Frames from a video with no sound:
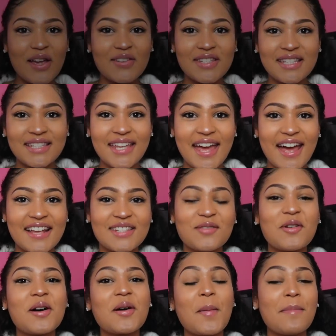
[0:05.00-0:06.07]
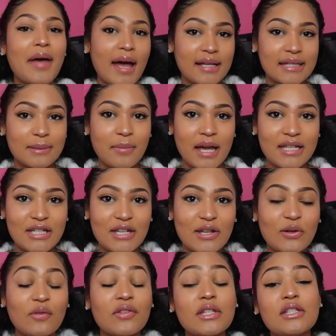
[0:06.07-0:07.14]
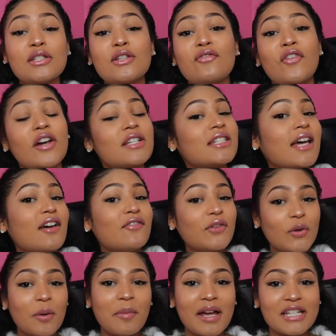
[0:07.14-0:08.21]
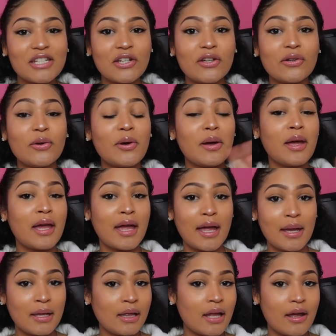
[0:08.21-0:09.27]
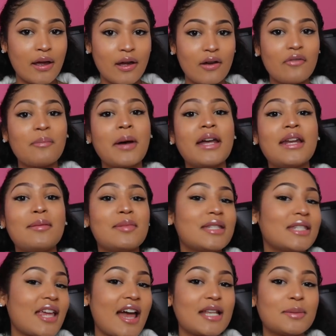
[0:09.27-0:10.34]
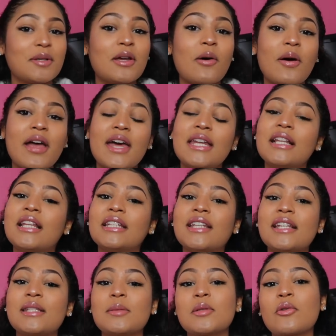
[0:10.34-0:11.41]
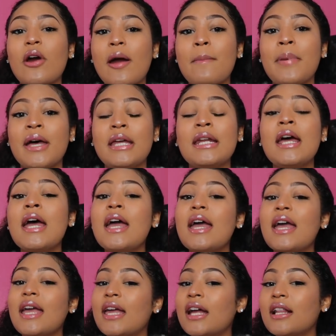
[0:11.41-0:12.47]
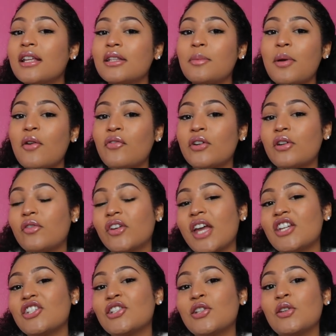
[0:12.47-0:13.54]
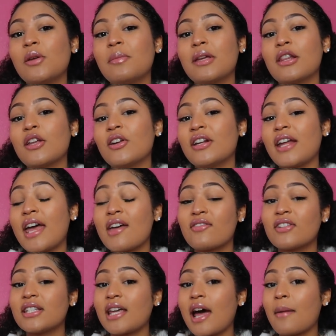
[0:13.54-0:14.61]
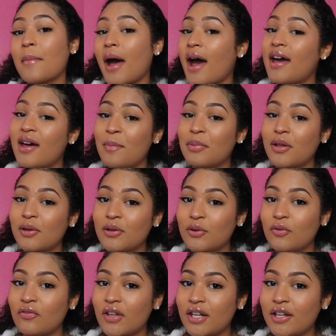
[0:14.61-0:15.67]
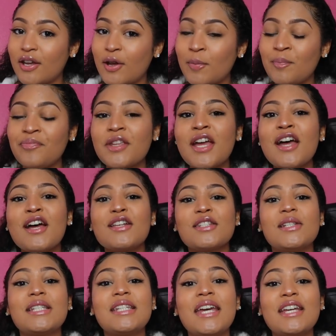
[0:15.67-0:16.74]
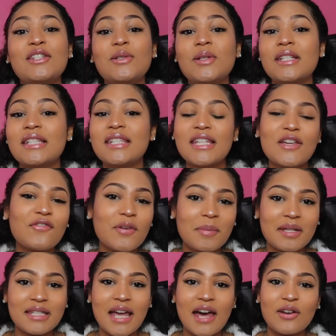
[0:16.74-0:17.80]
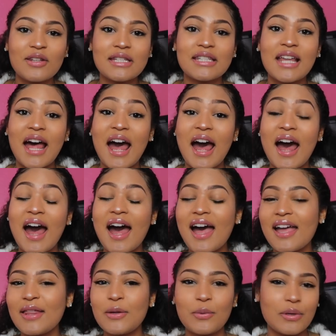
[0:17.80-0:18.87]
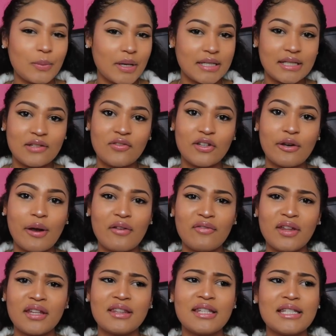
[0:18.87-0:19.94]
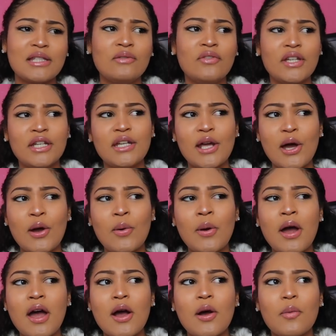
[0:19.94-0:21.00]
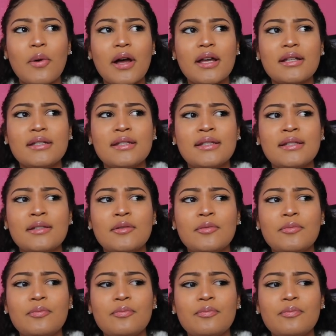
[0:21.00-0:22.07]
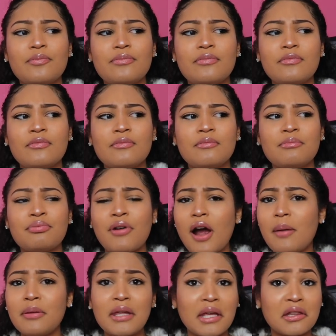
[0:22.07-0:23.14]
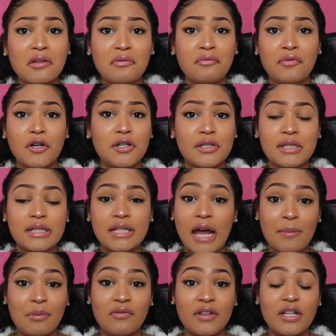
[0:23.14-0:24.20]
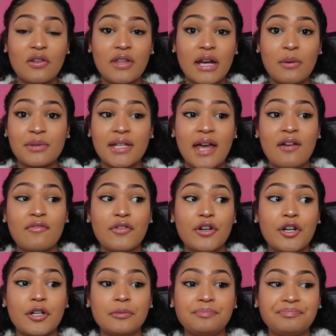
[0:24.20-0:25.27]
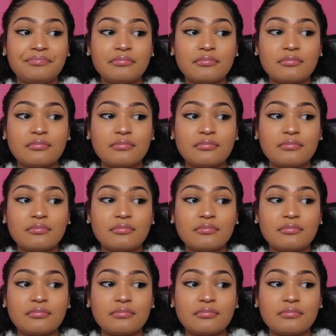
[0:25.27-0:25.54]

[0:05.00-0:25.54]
loves, it's Yaz, and welcome back to my channel. If this is your first time viewing my channel, hey love, my name is Yazmin. Go ahead and click that subscribe button and click the bell for notifications so you can be alerted every time I upload a new video. So today, as you can see from the title, this is a highly requested video. I feel like this video was probably like the first type of video that I was ever